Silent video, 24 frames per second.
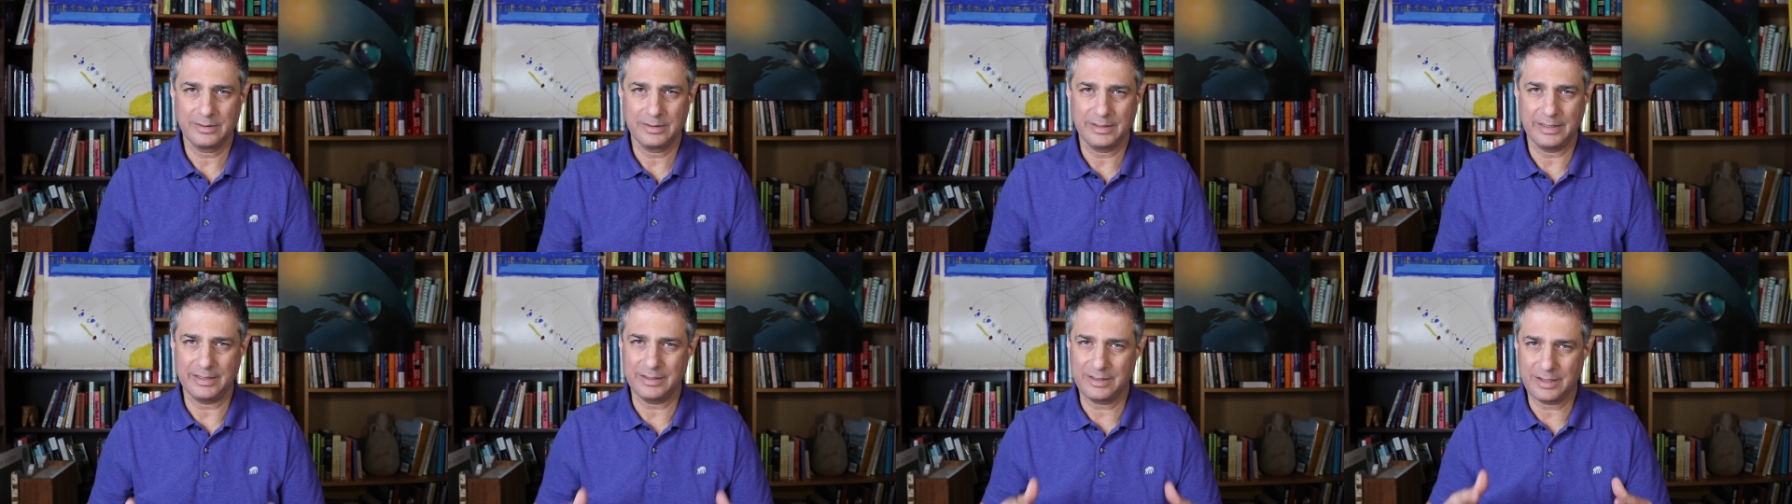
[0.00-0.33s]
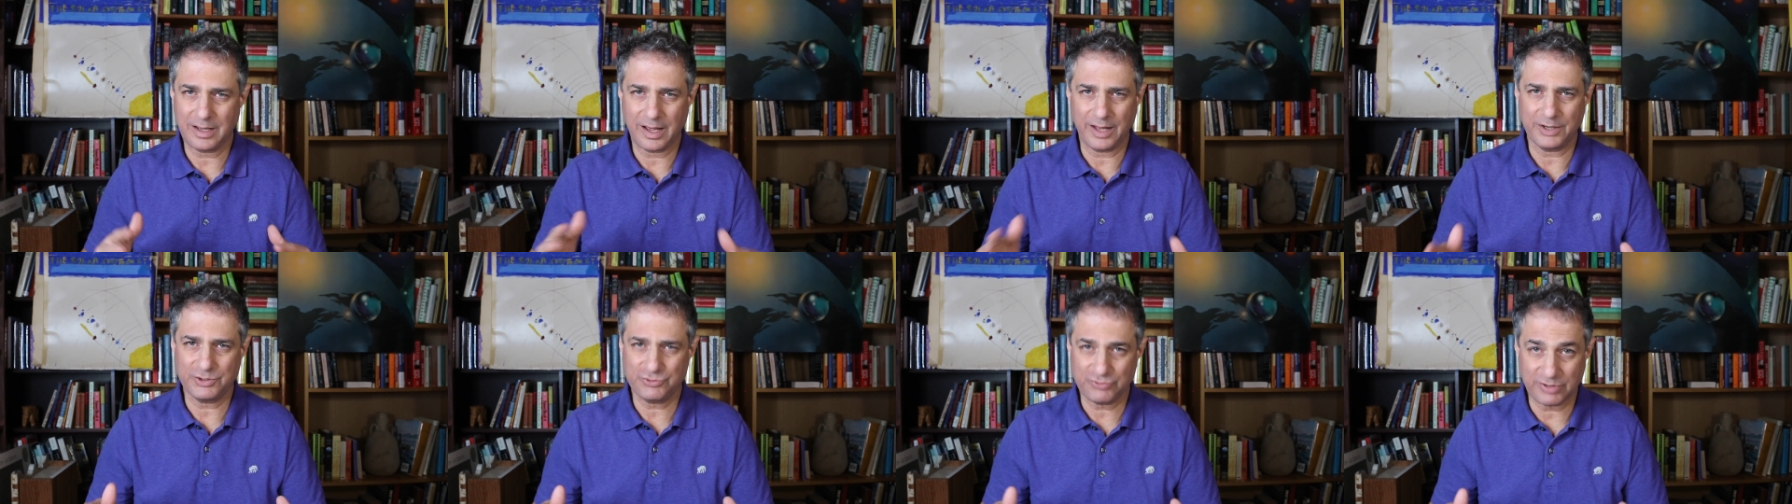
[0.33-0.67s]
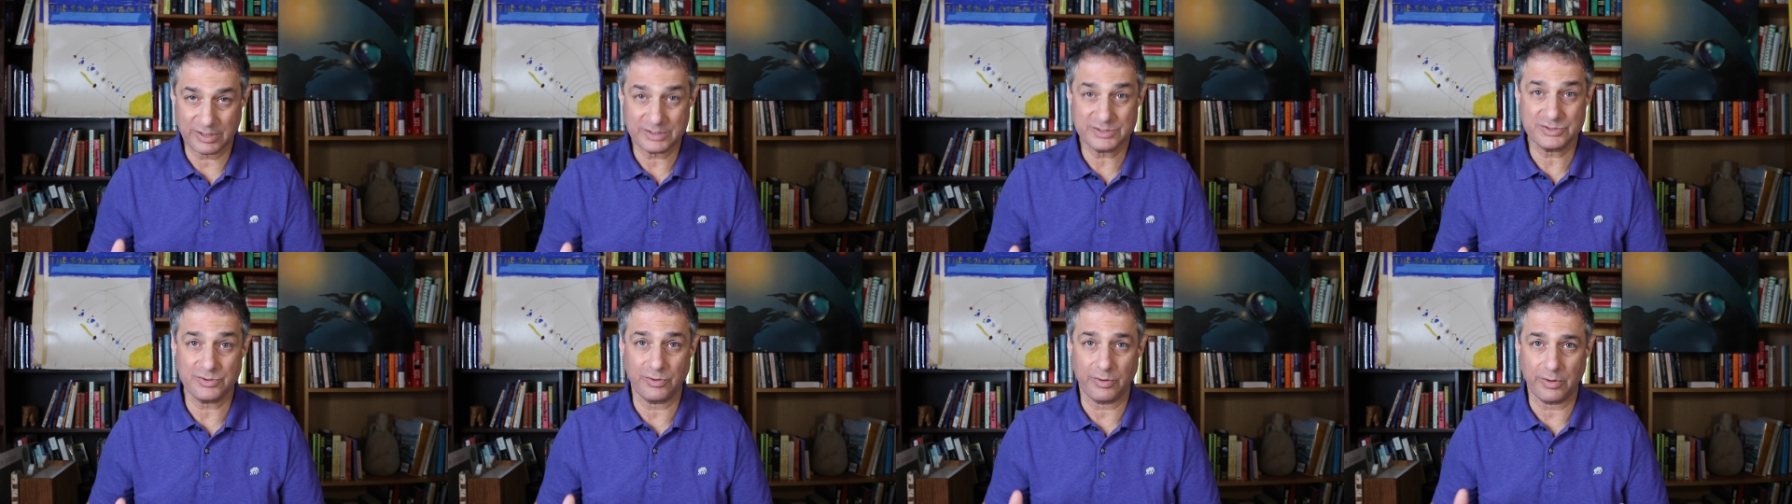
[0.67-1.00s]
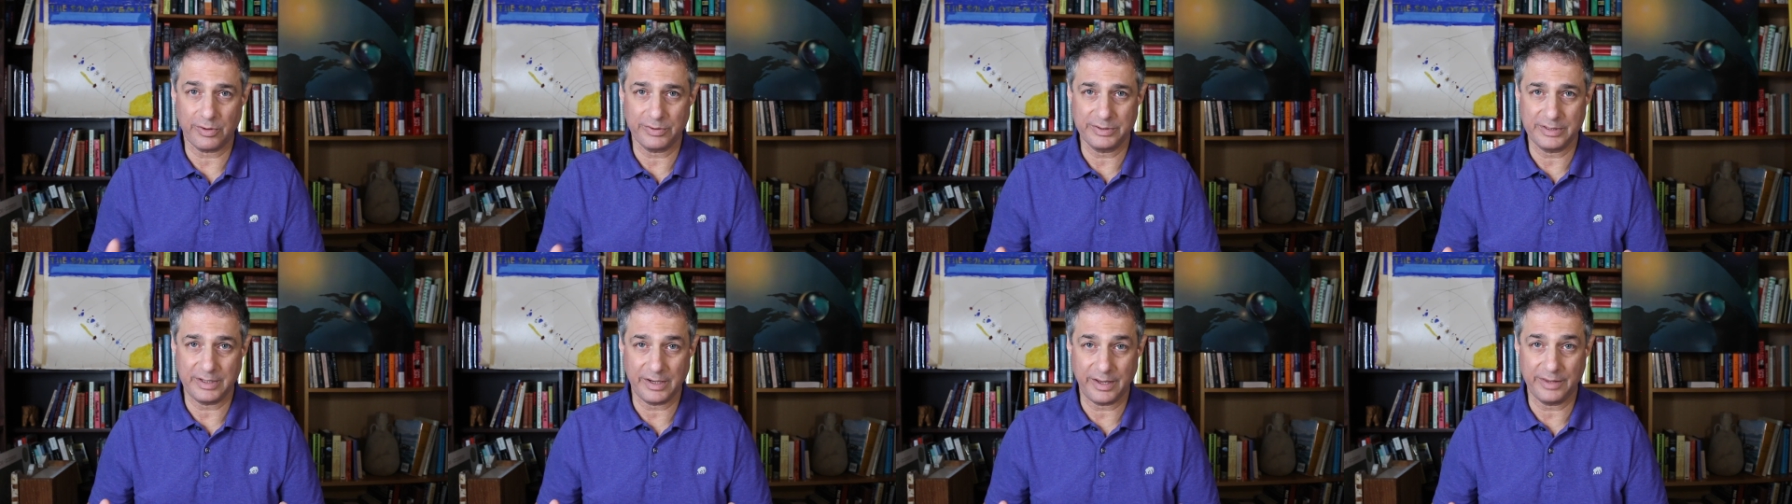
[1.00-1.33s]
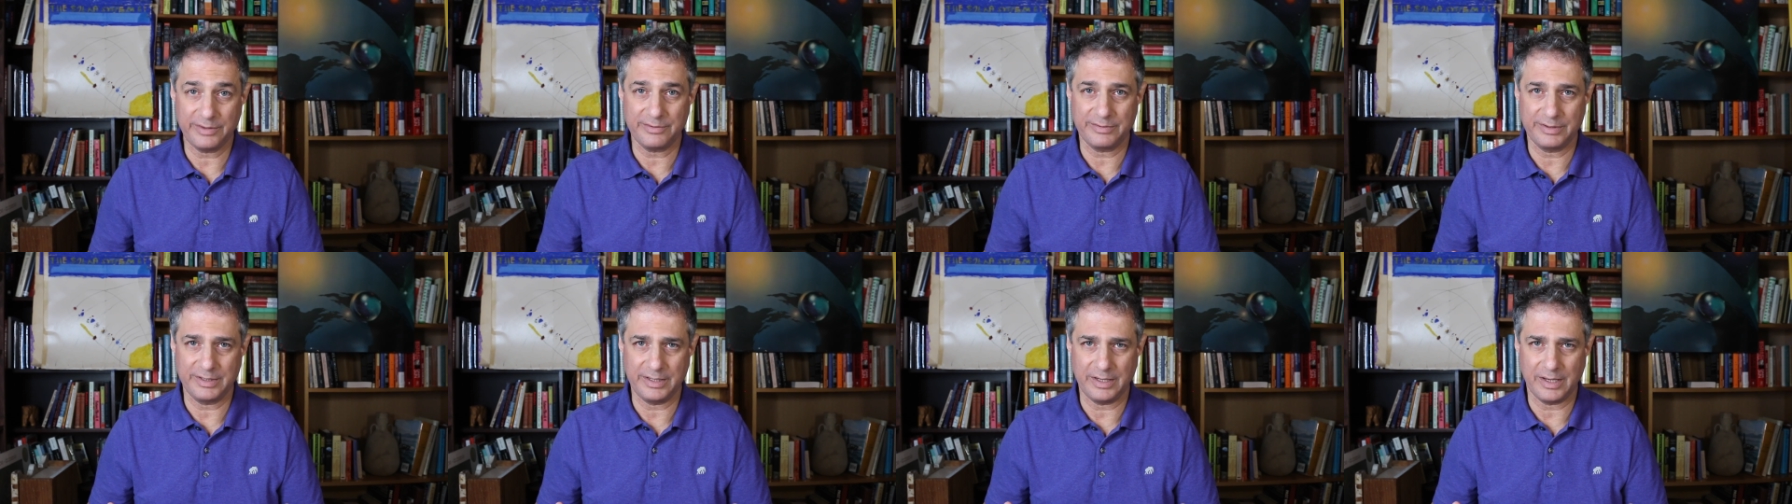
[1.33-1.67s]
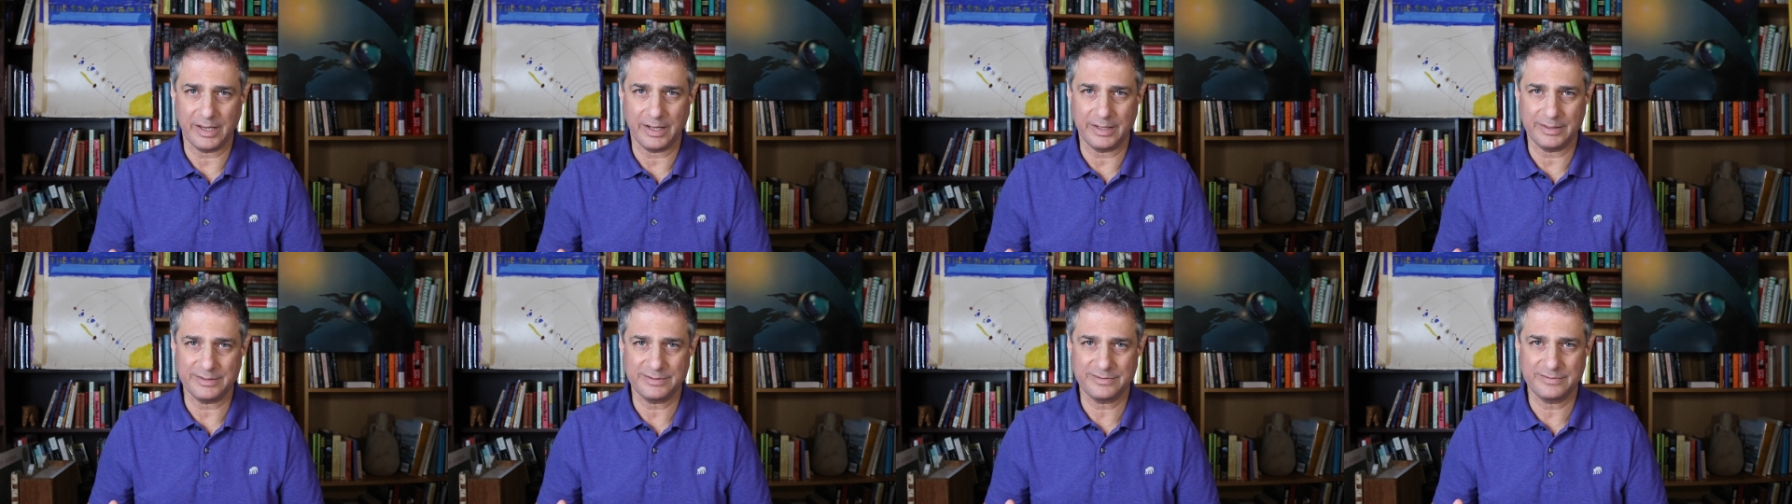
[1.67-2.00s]
in contrast to all the other
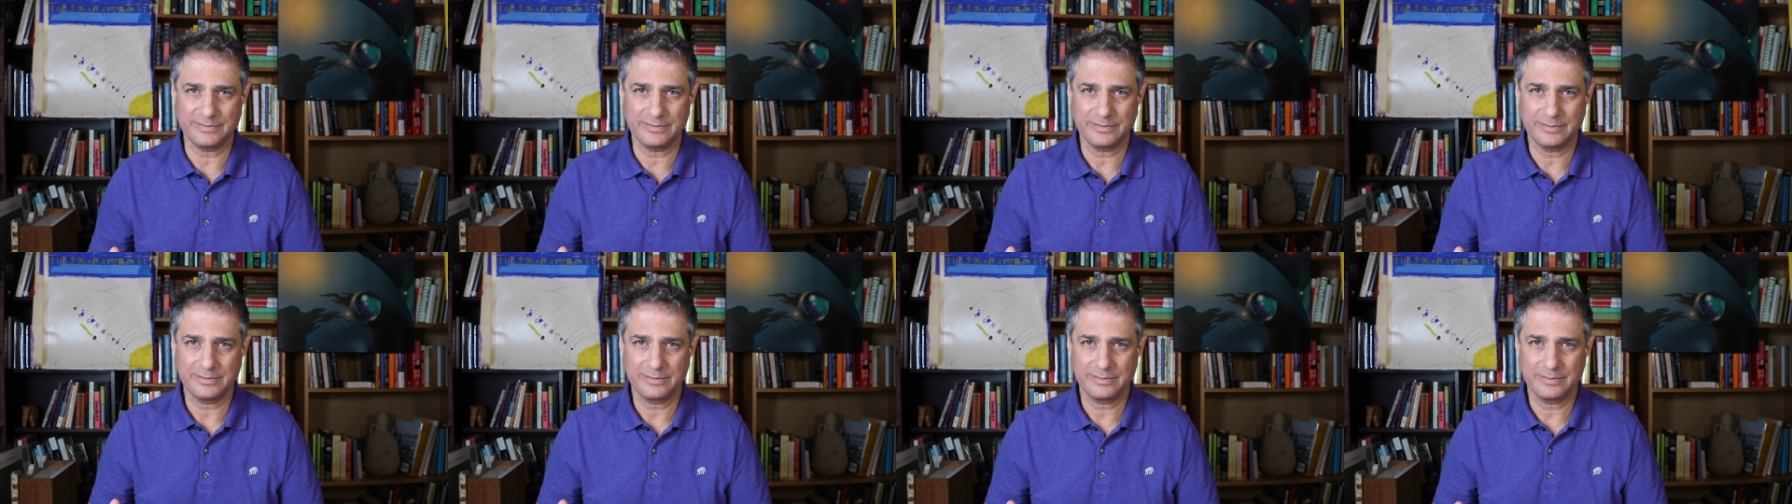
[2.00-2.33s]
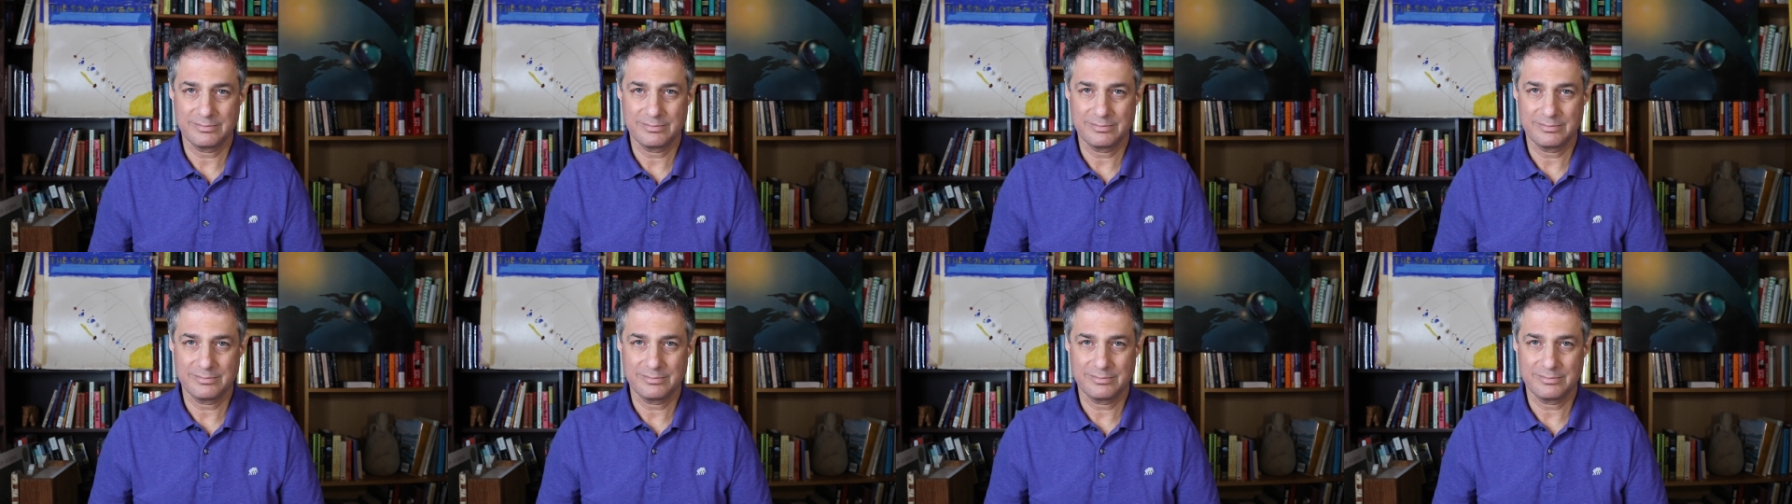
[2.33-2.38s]
eons.